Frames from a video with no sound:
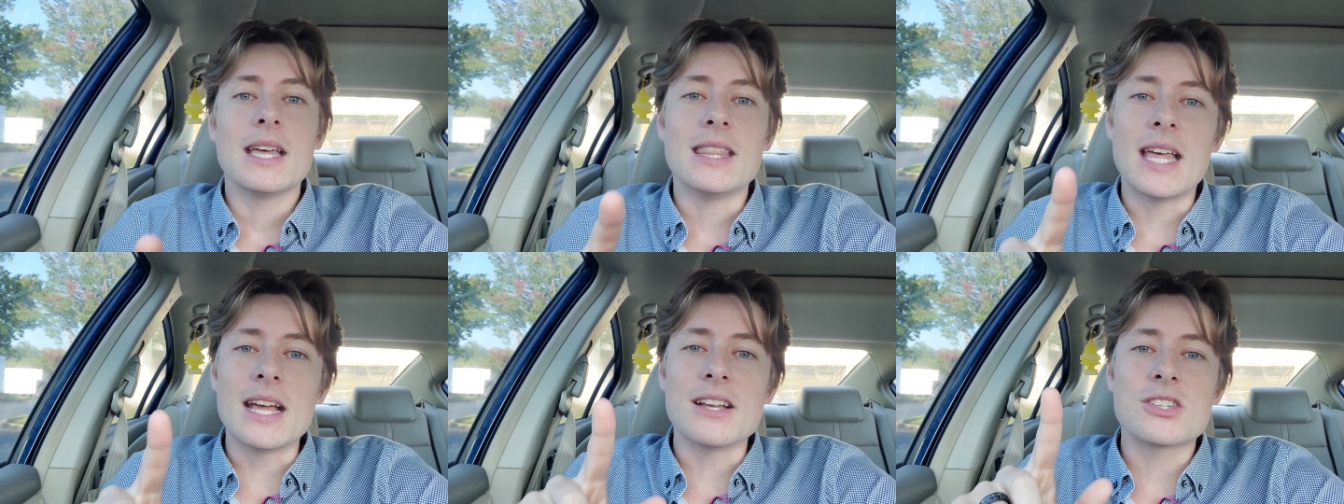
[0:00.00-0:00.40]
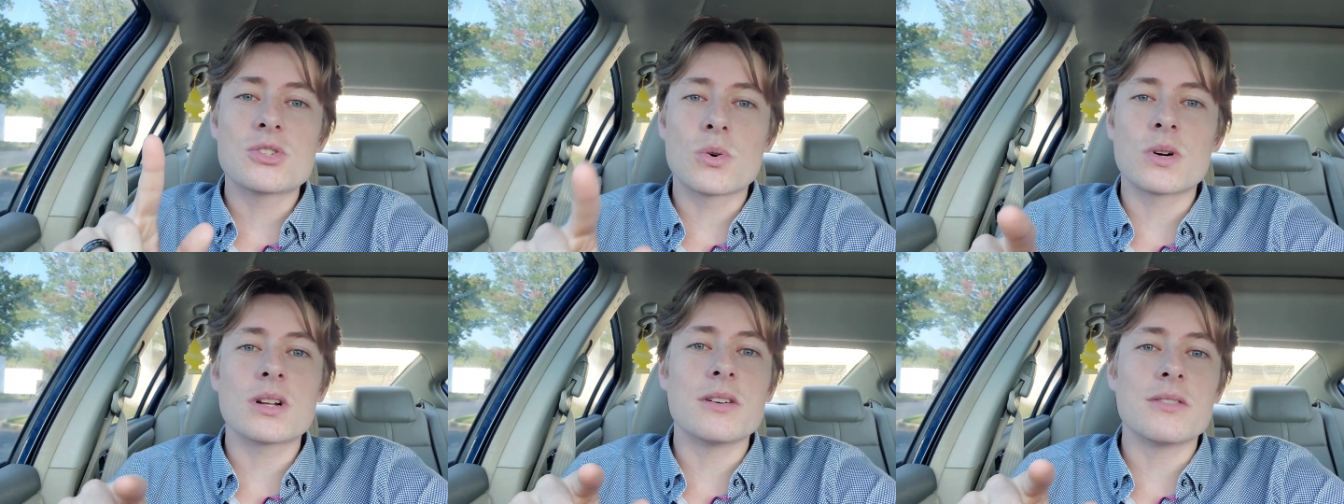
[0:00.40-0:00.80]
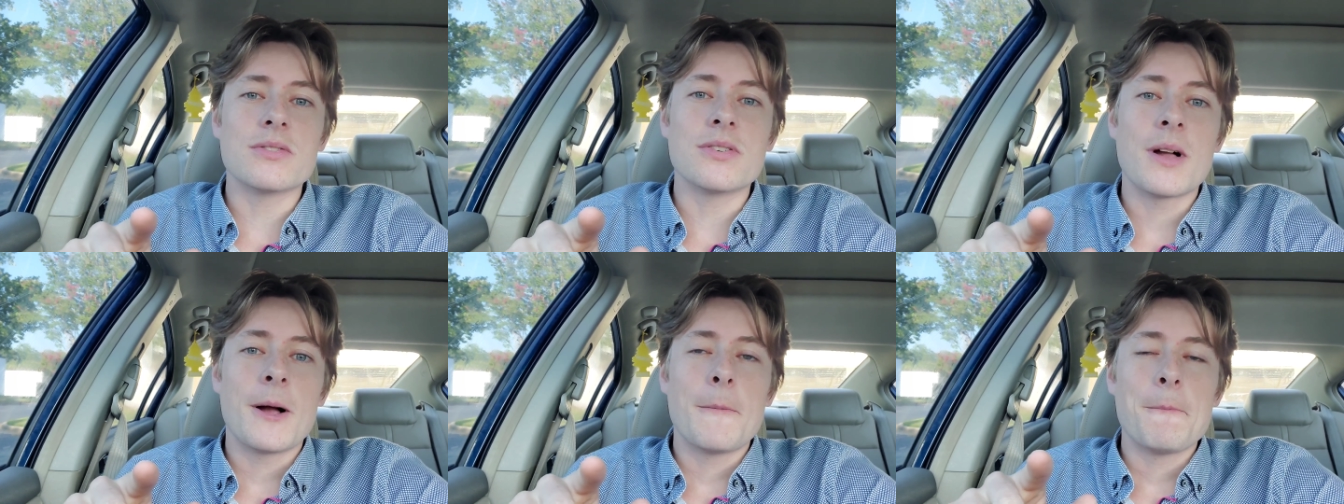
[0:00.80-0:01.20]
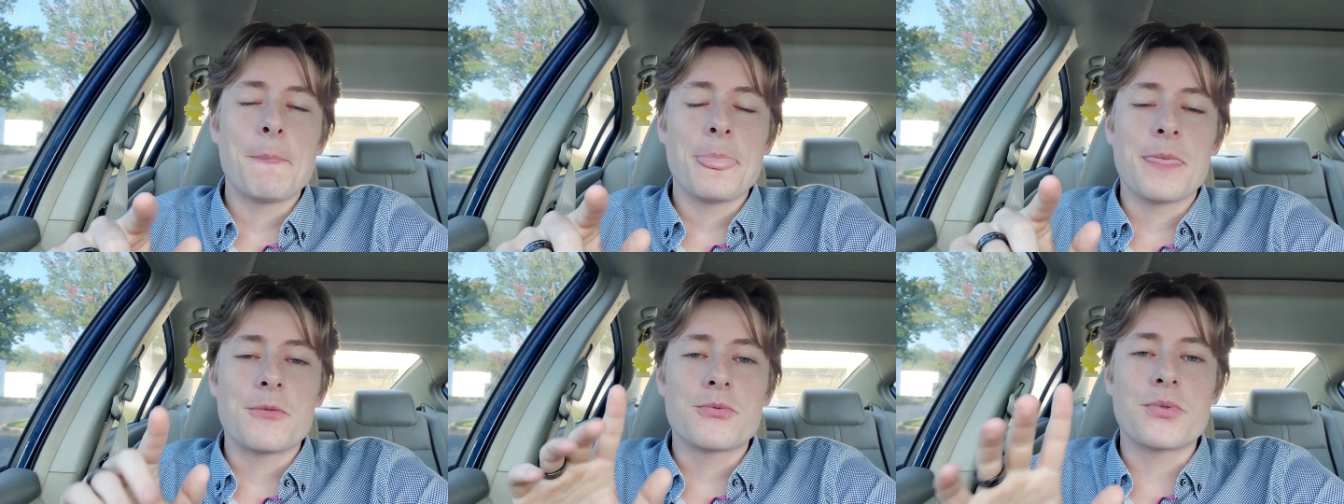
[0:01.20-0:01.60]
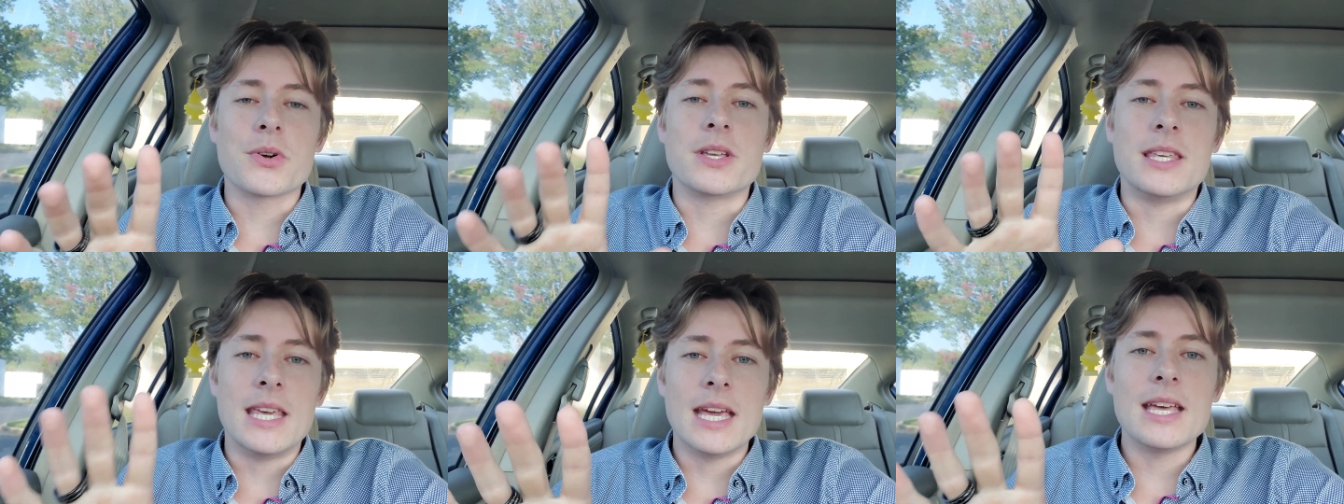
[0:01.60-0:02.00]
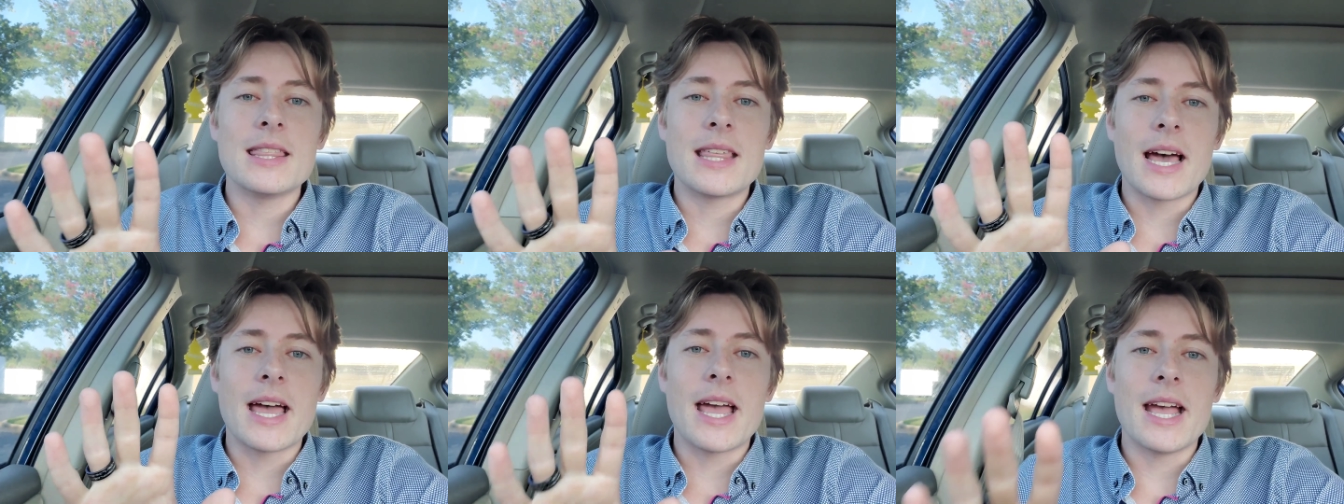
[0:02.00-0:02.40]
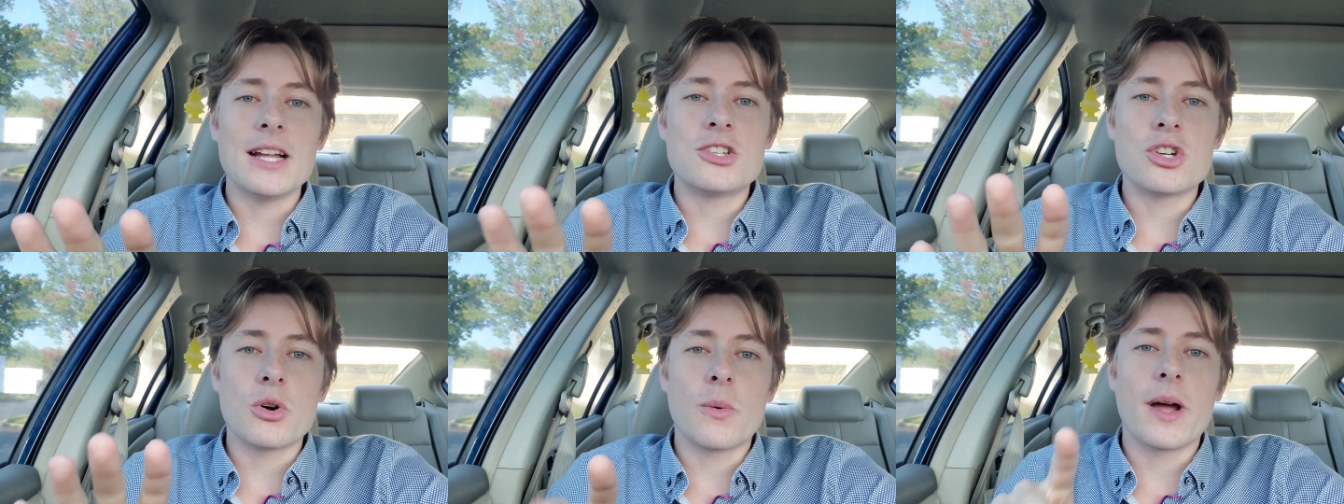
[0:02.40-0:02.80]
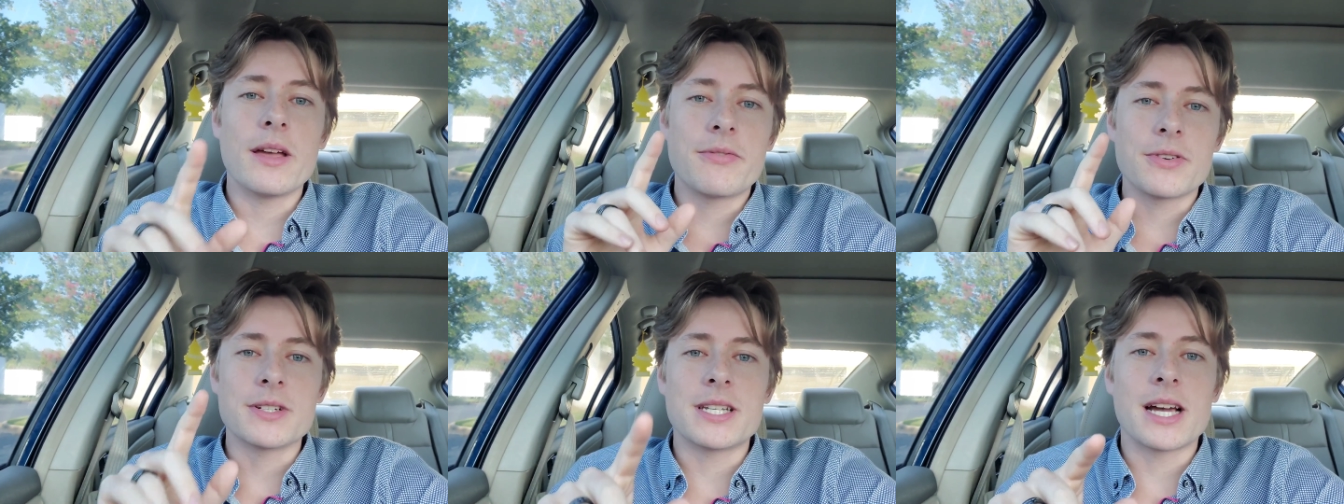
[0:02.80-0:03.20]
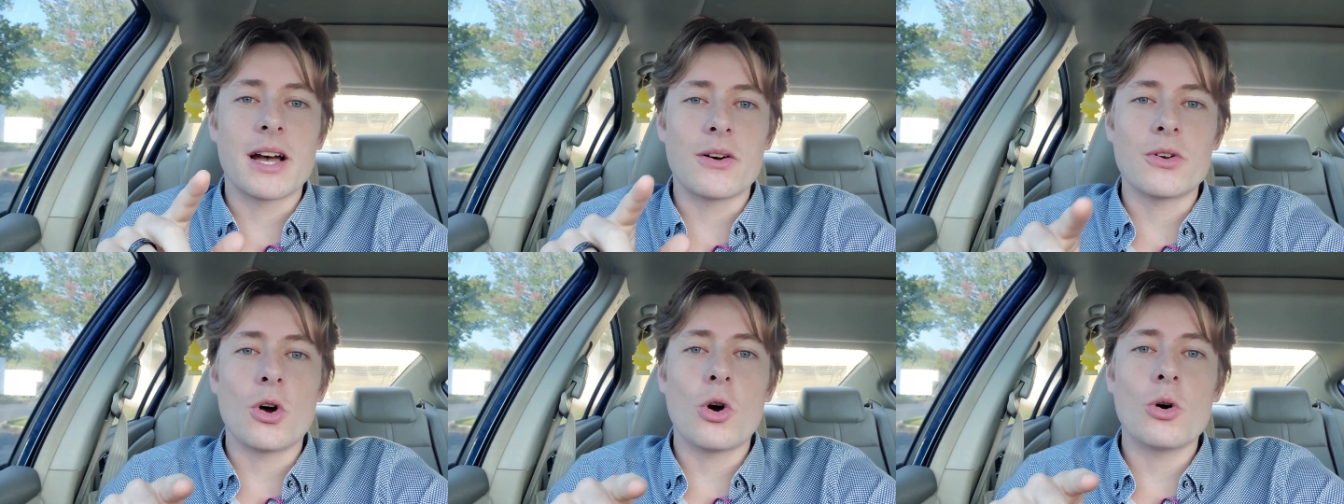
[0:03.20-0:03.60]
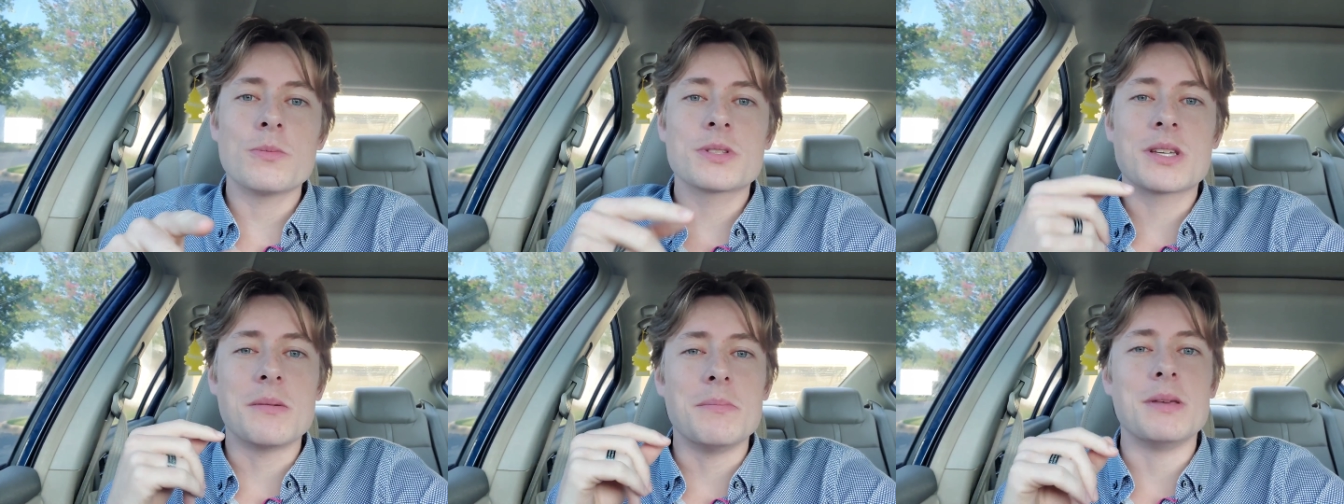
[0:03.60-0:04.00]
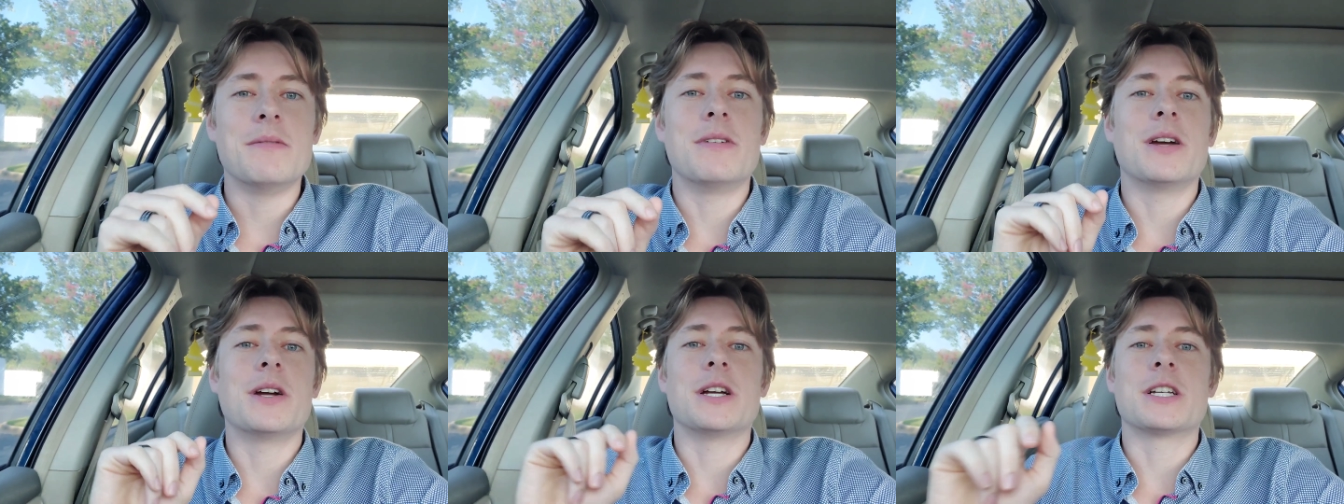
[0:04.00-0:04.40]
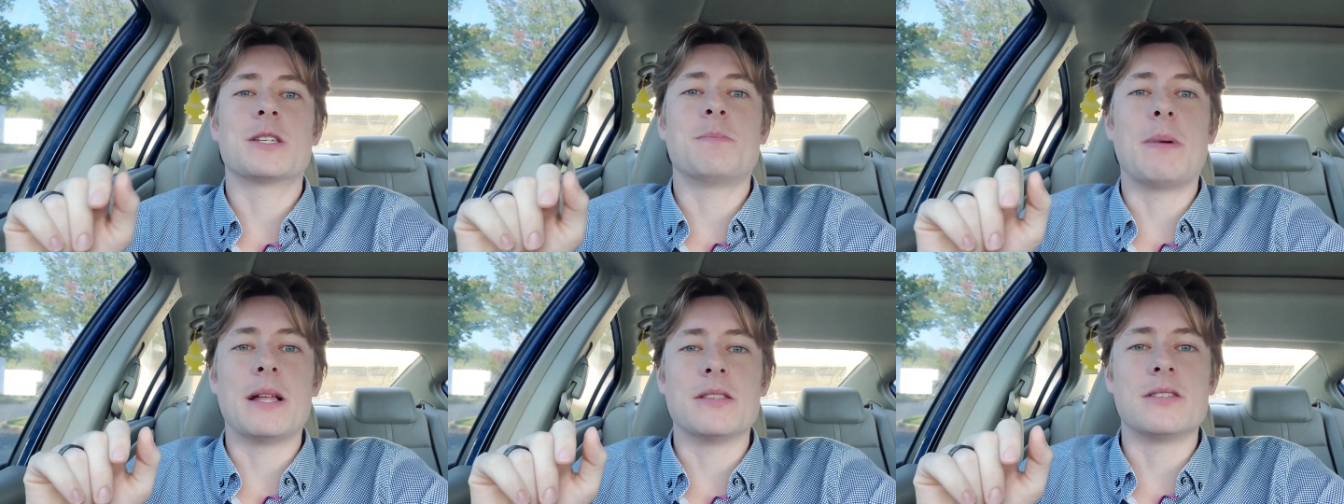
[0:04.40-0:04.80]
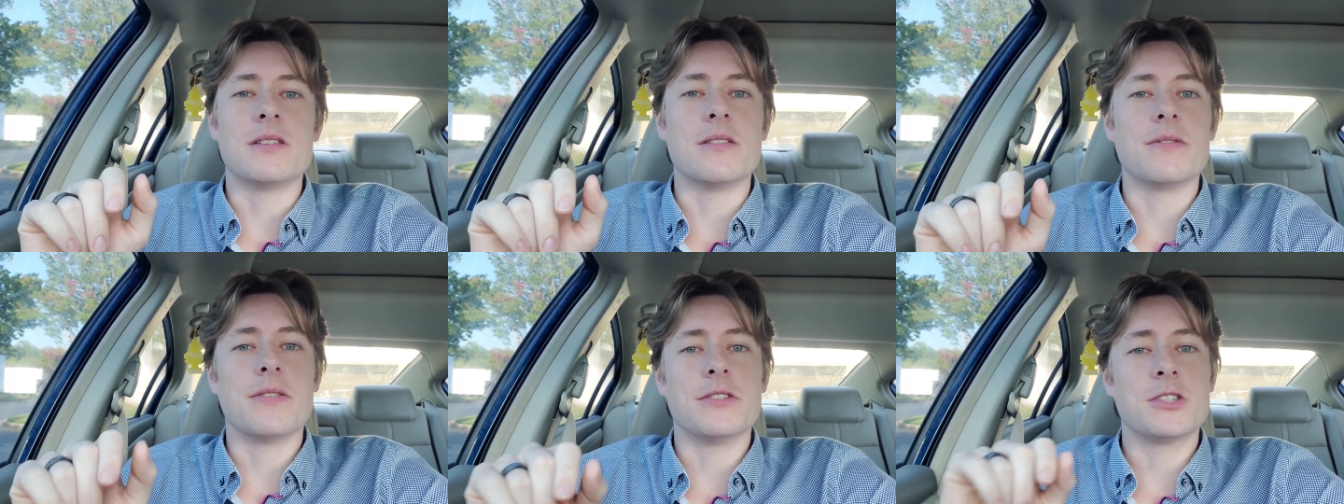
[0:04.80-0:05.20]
They sort of forget that HOA for townhomes can be very expensive,